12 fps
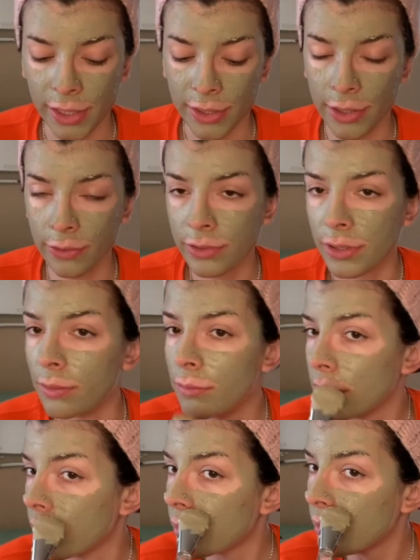I know some,
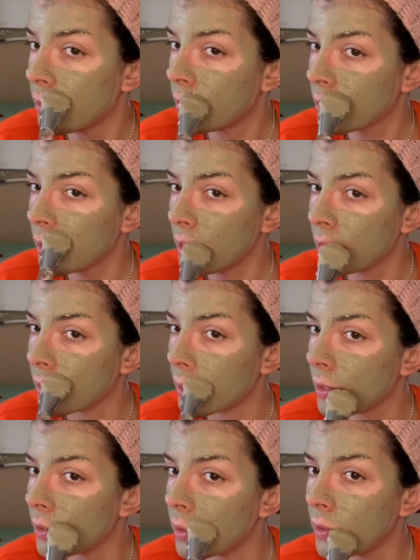but they're all kind of
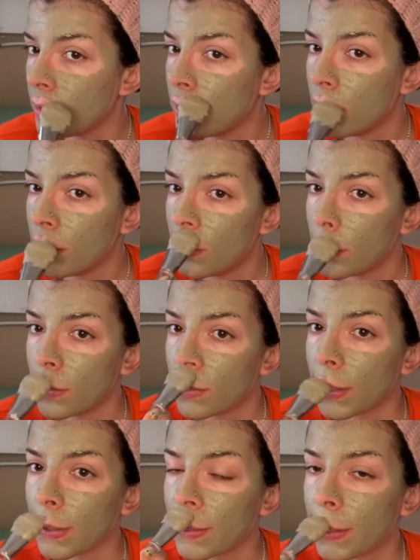like that.
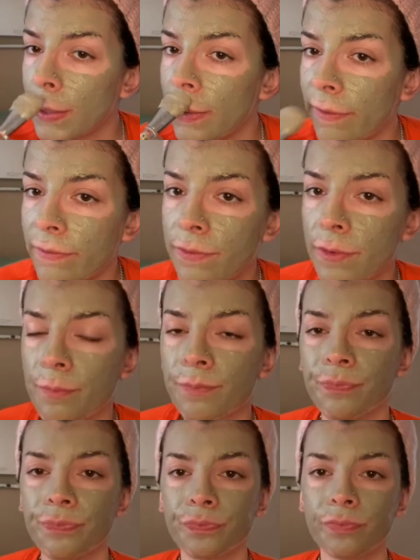That kind of
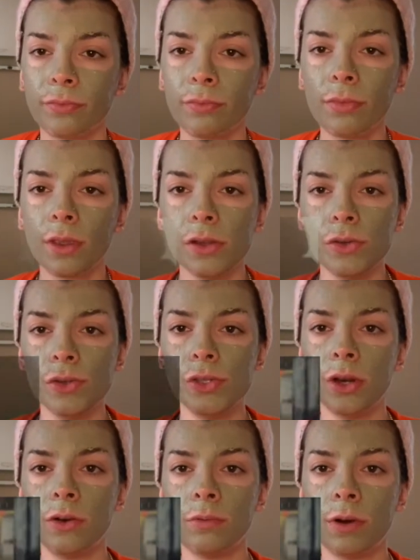
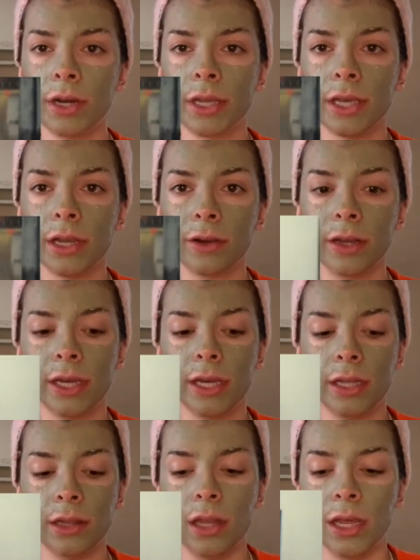don't want to hear
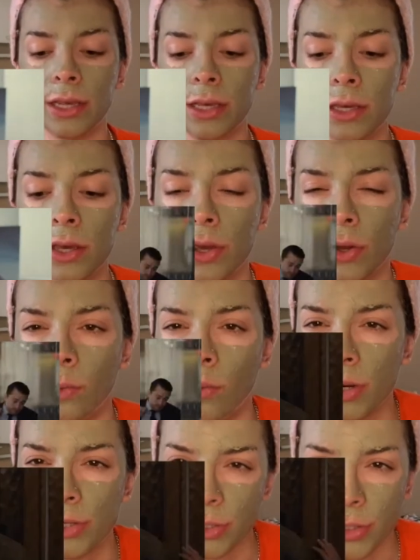it. Like,
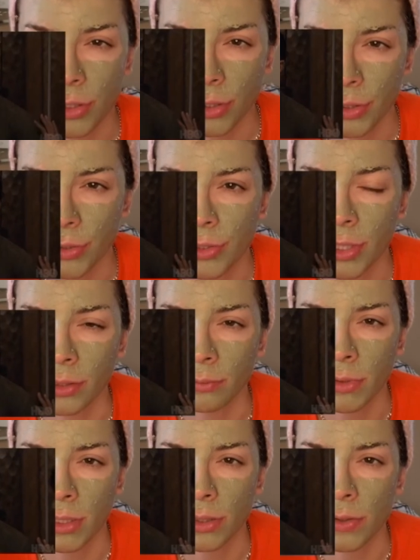what are you telling
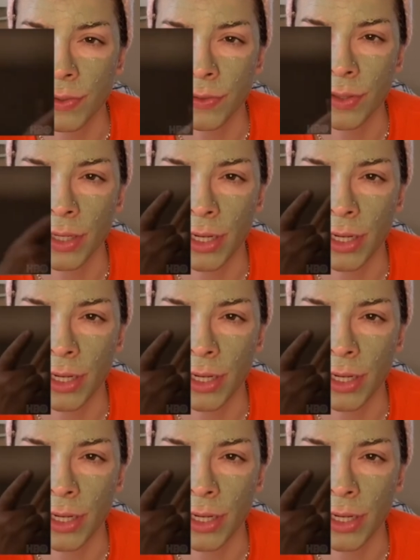me that you know that